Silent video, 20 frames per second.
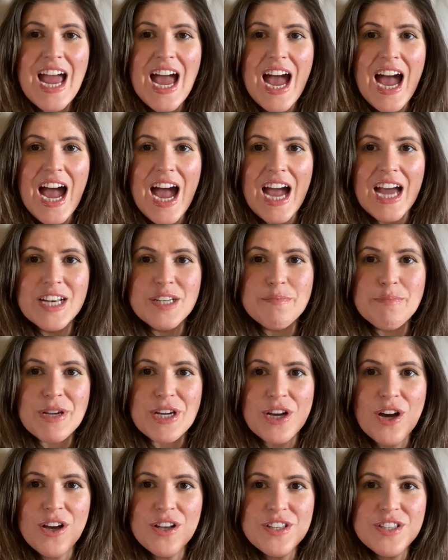and
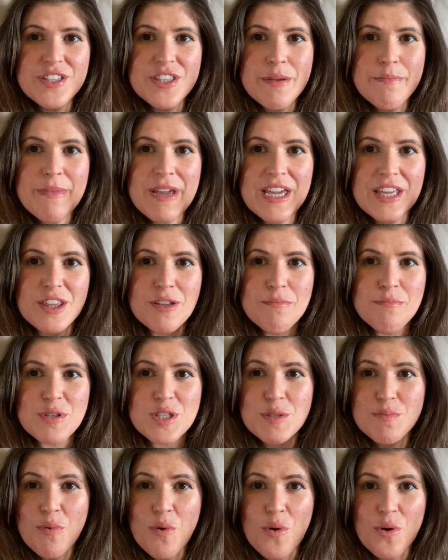because they make them
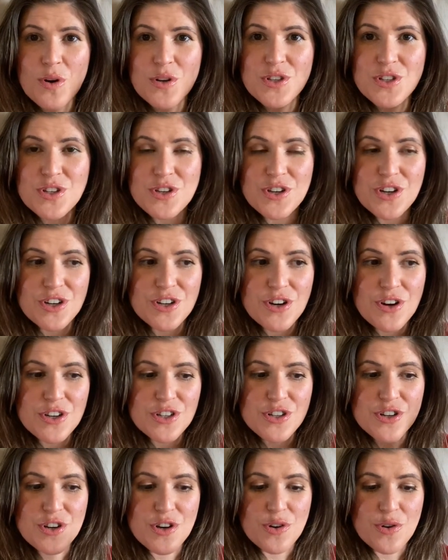bespoke to
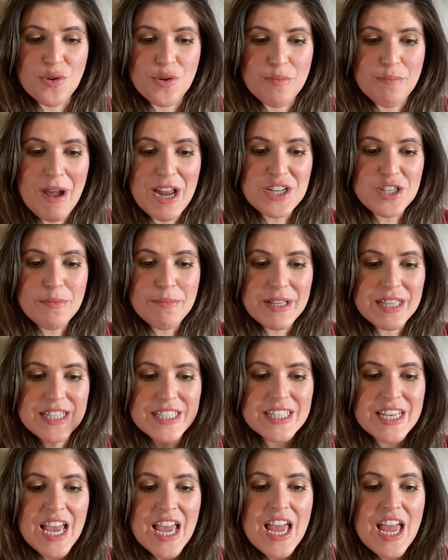your own
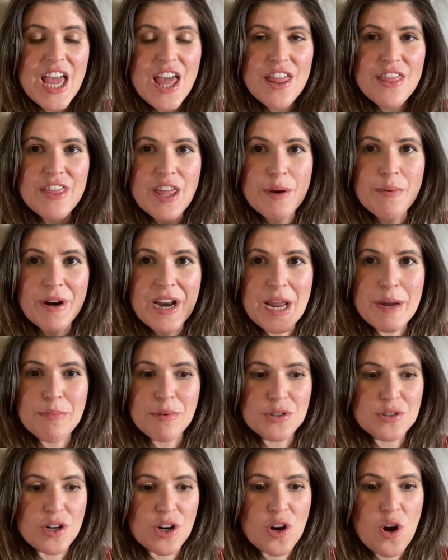measurements, they were able
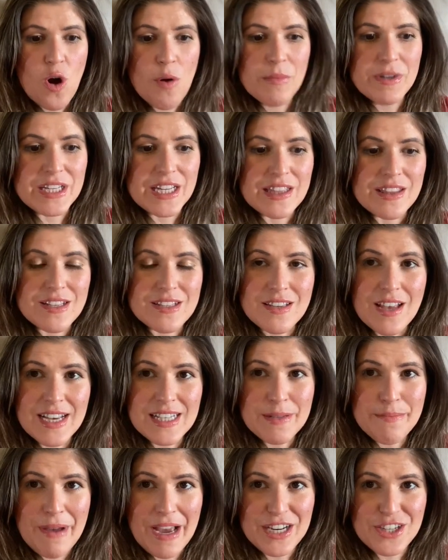to accommodate the size
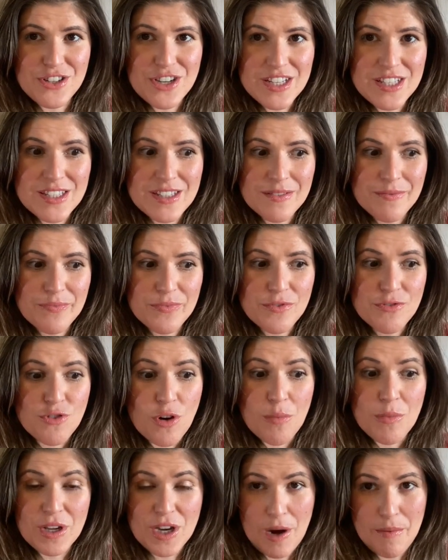of mattress from
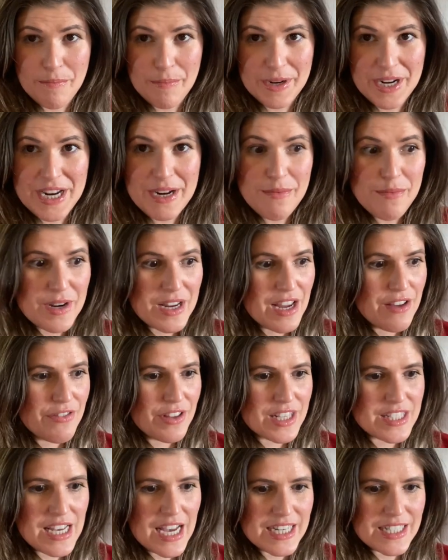the company. We gave
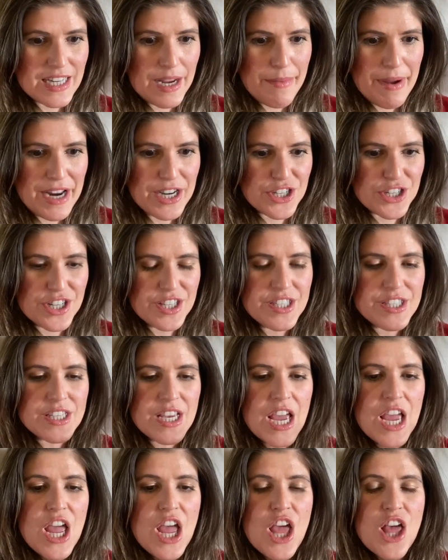exact dimensions.
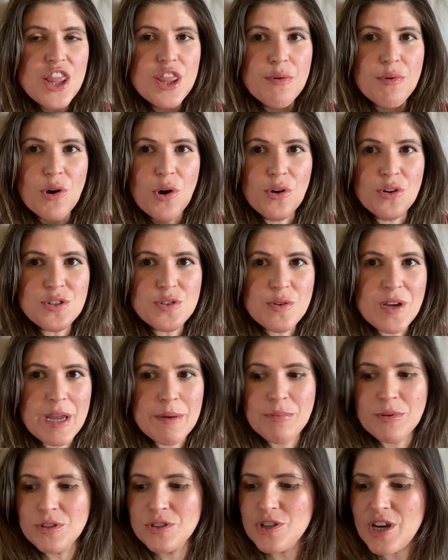They were also
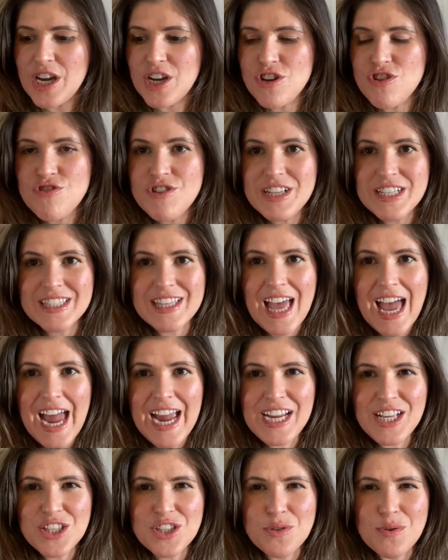able to increase the
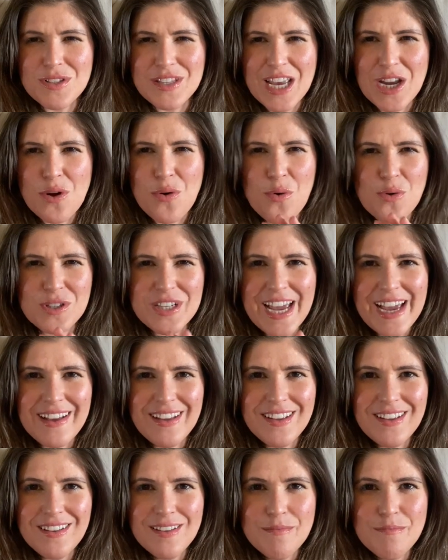height, so it's like
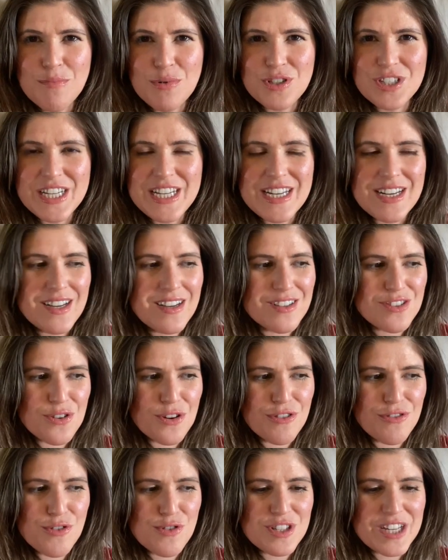hotel, boutique sort
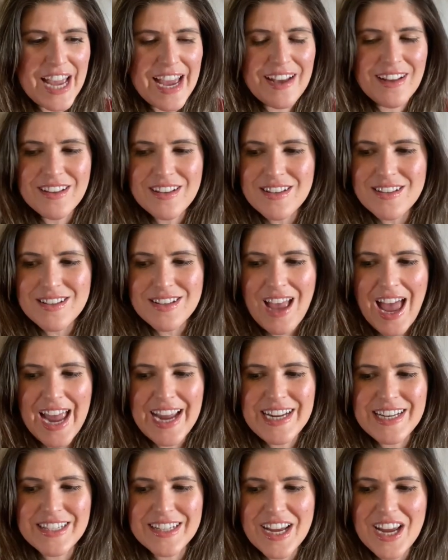of hotel
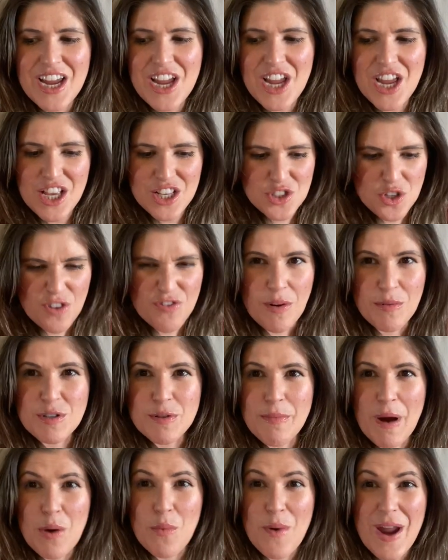height, sort of up to
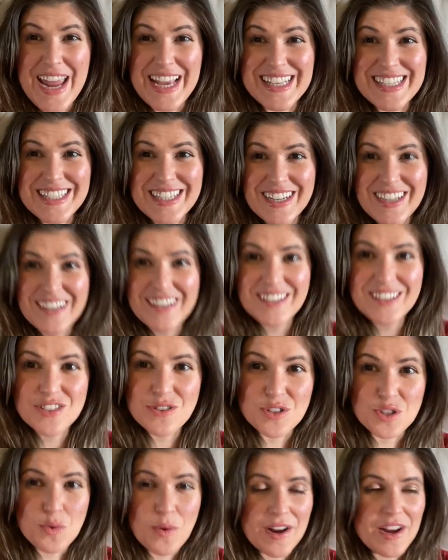my waist. So
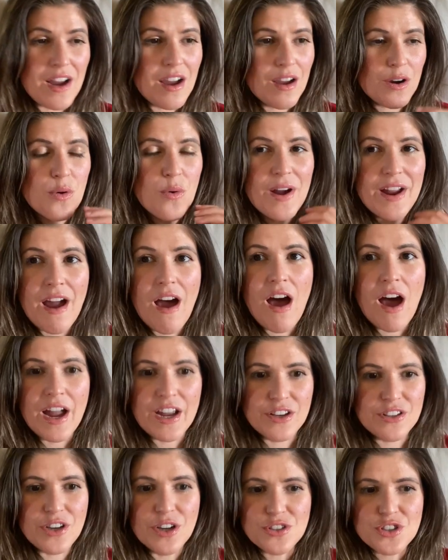it's quite high.
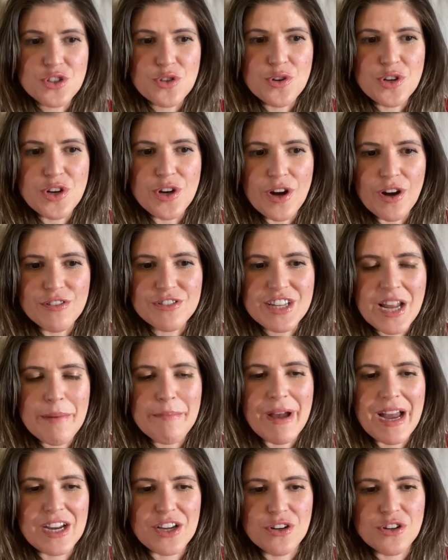I'll show you, I'll stand
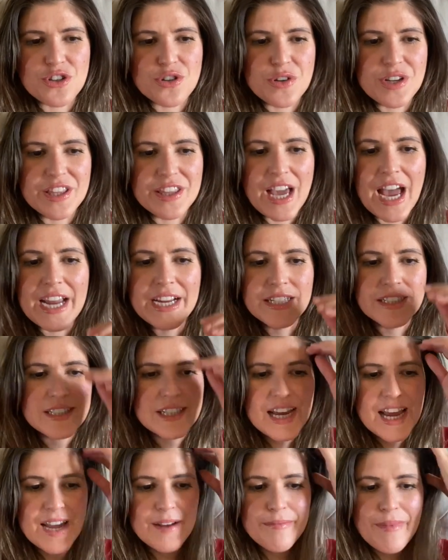back and I'll show you the height
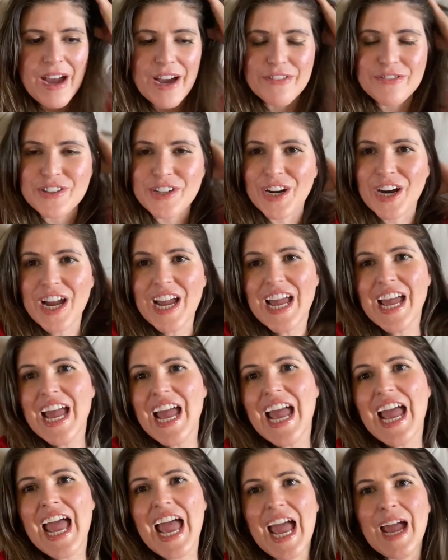after.
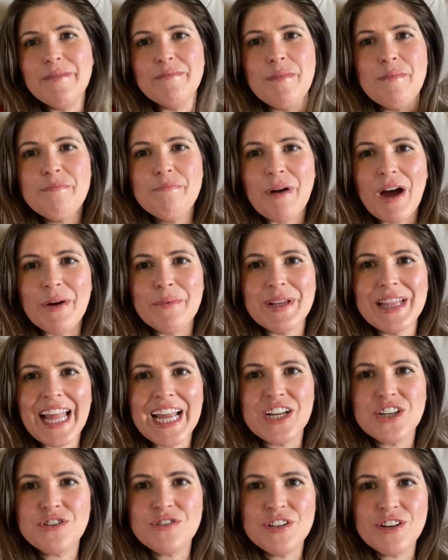But we
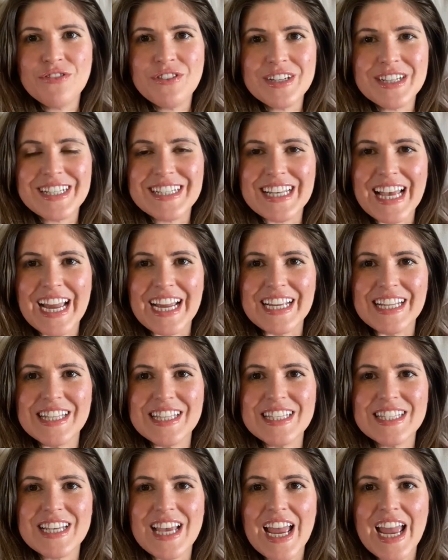like 2 different
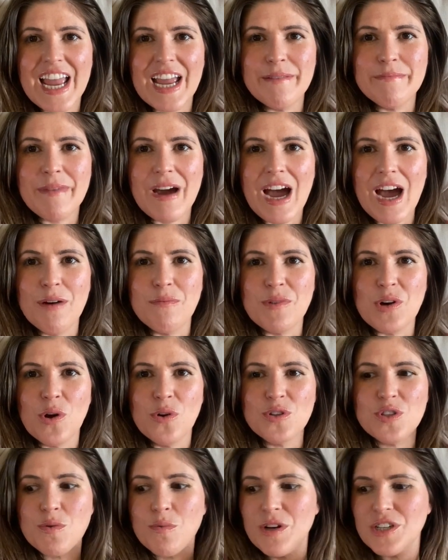designs, and we
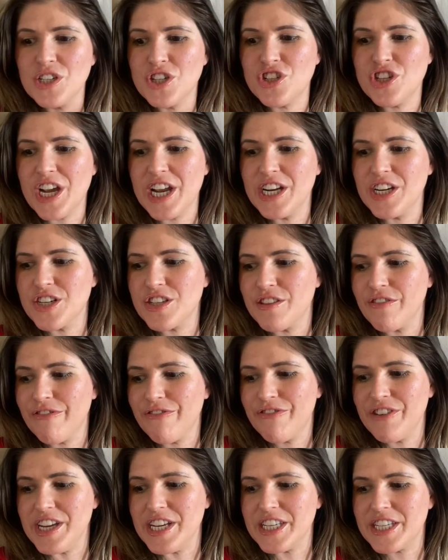also wanted to change the
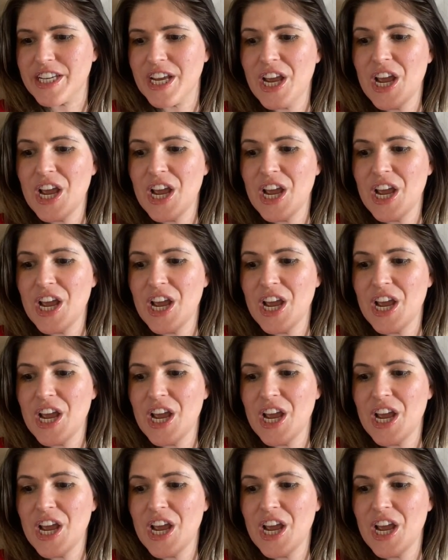feet.